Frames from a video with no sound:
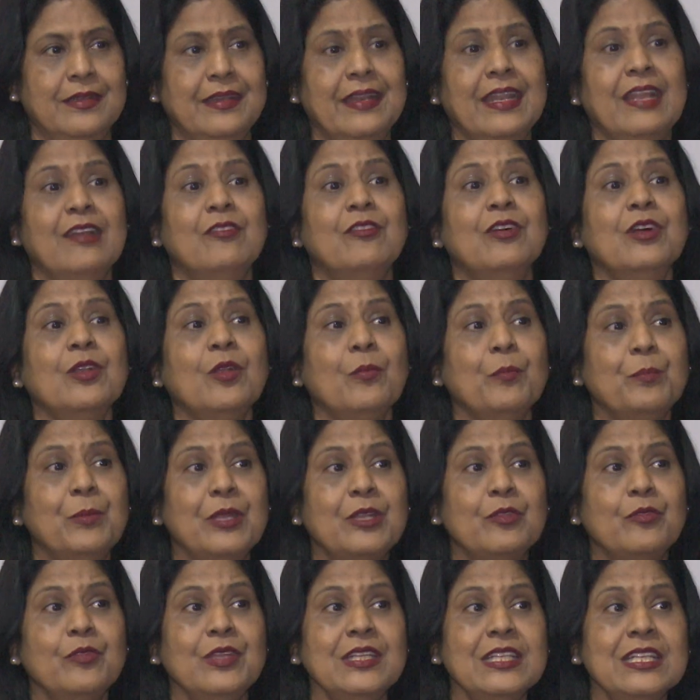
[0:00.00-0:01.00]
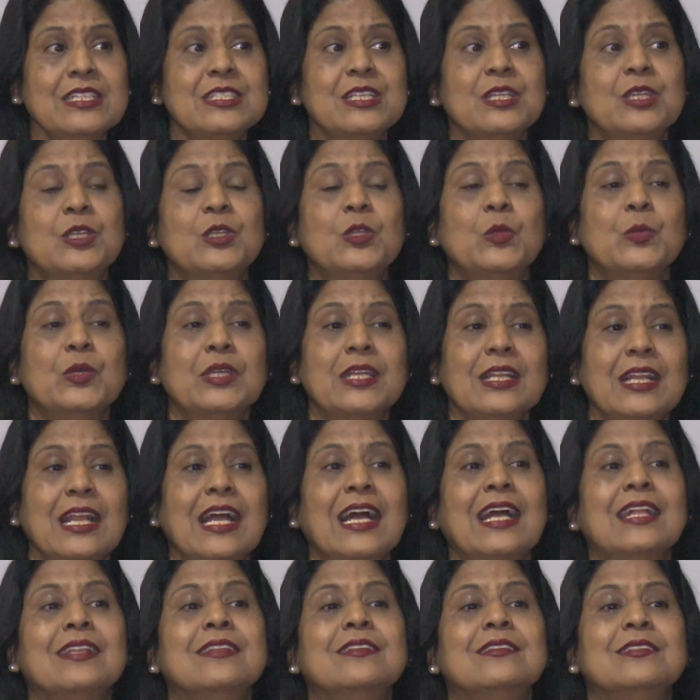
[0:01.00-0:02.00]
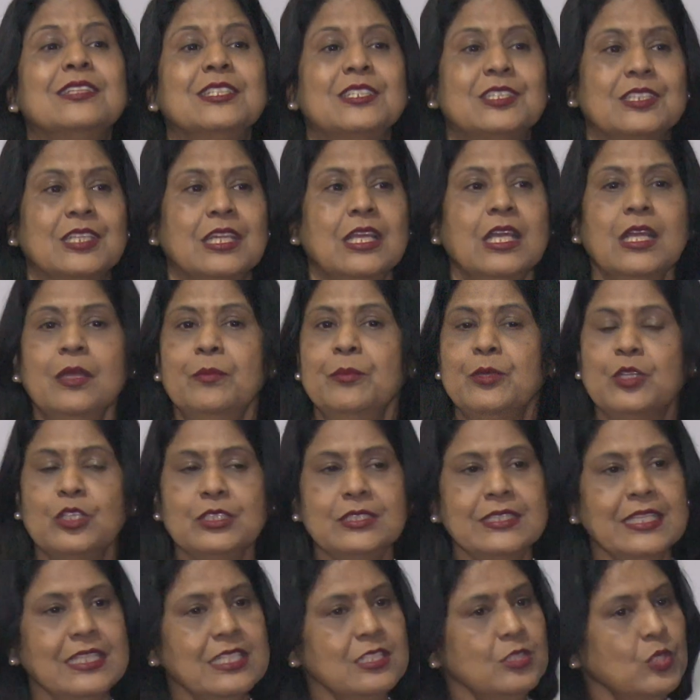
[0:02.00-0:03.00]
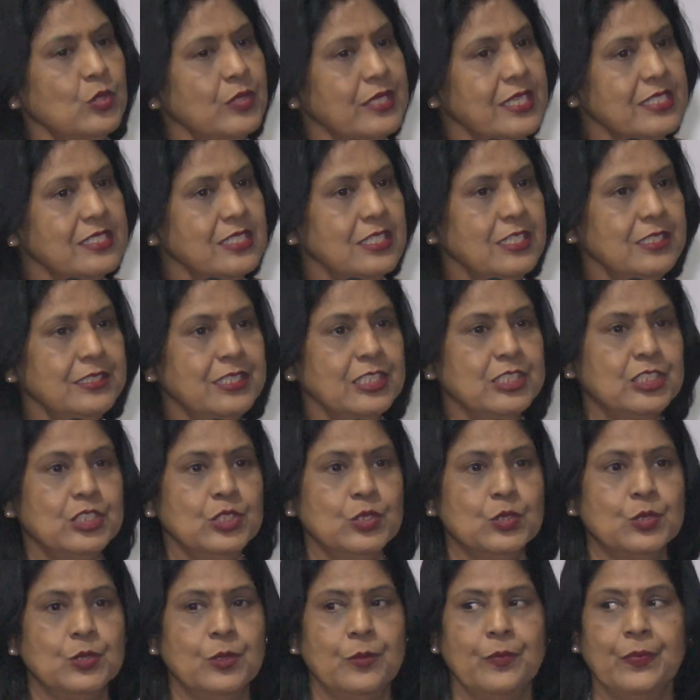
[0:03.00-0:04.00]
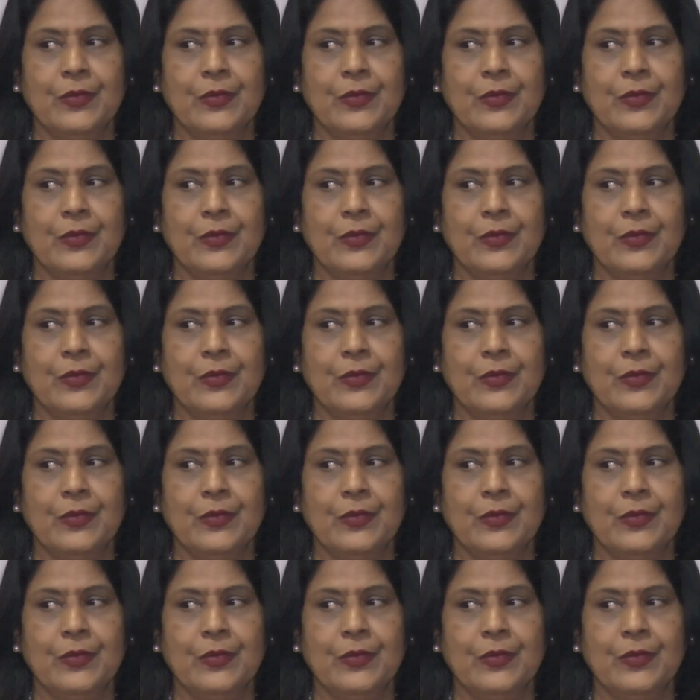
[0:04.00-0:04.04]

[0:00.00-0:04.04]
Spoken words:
never between the genial tubercle and the ridge, because there is no resident tissue,